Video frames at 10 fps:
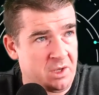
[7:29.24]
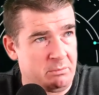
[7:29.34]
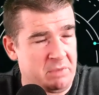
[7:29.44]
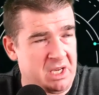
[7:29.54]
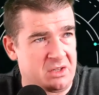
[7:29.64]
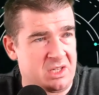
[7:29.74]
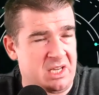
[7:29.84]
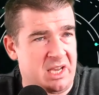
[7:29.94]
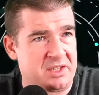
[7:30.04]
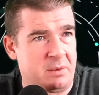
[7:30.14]
because
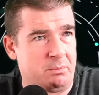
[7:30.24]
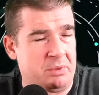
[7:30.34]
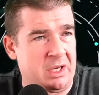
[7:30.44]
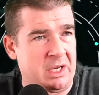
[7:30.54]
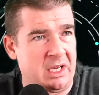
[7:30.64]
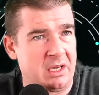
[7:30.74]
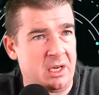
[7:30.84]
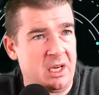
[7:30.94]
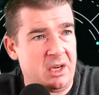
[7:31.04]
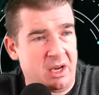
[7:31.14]
the S&P
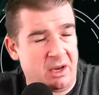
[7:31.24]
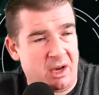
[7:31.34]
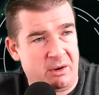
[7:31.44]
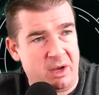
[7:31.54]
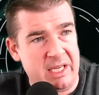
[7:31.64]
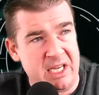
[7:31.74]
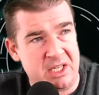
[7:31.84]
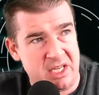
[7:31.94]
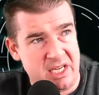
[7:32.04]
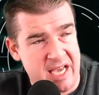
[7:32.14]

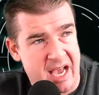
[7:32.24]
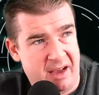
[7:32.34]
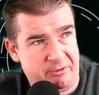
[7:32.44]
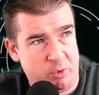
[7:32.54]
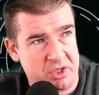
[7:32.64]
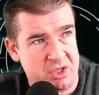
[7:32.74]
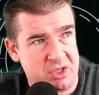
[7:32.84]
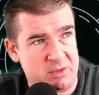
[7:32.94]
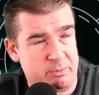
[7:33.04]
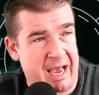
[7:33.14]
ETF, which
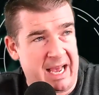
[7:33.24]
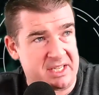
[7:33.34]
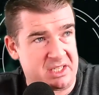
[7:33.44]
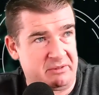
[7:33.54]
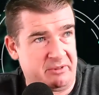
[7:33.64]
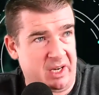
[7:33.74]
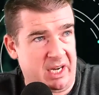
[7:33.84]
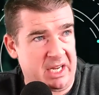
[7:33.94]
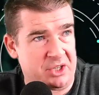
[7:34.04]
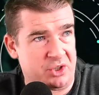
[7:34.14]
is passive in
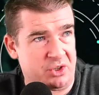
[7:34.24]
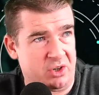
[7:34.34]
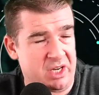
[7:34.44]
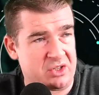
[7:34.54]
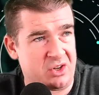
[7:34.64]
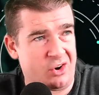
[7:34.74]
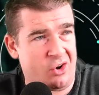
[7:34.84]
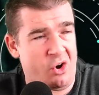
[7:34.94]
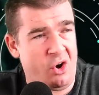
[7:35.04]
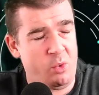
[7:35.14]
nature, is going to
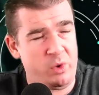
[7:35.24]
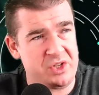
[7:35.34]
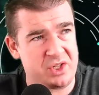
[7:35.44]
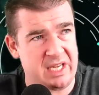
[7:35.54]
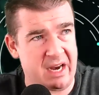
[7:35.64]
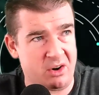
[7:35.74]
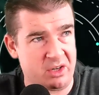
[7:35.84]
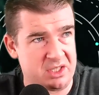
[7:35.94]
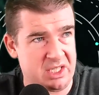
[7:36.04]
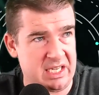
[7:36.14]
always
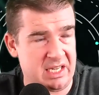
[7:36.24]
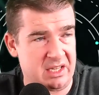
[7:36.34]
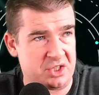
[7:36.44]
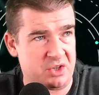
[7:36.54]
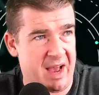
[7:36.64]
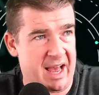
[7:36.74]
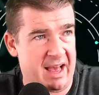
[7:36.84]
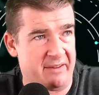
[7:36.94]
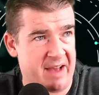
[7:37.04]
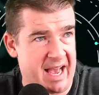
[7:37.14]
guarantee that you
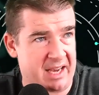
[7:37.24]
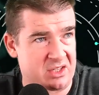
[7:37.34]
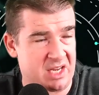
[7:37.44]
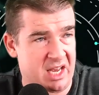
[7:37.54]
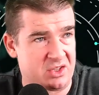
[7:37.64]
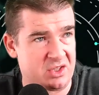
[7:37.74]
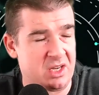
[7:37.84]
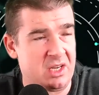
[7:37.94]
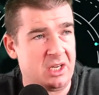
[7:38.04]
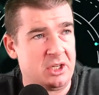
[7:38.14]
have access
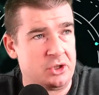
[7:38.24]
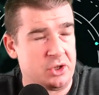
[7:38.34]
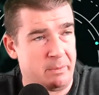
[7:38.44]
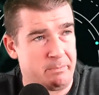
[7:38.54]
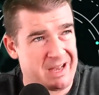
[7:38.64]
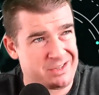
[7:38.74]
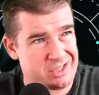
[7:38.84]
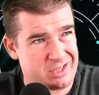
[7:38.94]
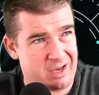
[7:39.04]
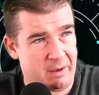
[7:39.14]
to the
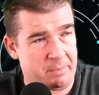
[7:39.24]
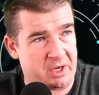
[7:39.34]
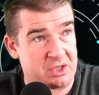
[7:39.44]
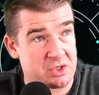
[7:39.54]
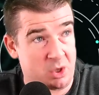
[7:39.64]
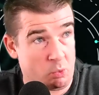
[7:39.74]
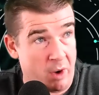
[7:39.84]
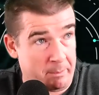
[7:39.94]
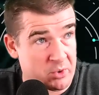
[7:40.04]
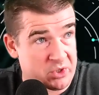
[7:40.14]
best companies that
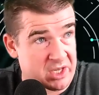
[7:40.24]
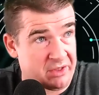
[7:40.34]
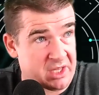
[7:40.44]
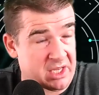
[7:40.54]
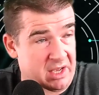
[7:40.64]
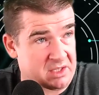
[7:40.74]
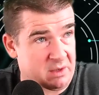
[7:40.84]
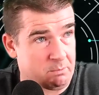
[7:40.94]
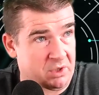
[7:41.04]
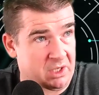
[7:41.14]
represent the
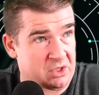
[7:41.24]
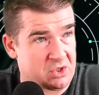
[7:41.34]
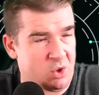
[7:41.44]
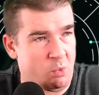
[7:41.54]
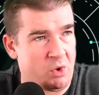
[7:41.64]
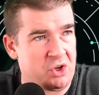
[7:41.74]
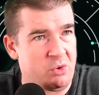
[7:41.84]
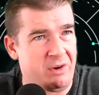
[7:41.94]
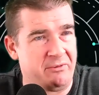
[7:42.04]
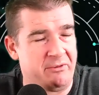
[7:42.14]
S&P. So when
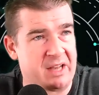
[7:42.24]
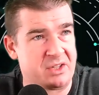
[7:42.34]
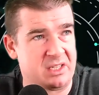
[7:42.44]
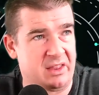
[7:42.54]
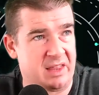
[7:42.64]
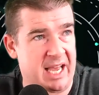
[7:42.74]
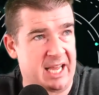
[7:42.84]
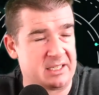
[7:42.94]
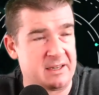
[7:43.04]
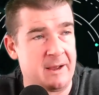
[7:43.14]
you invest in that,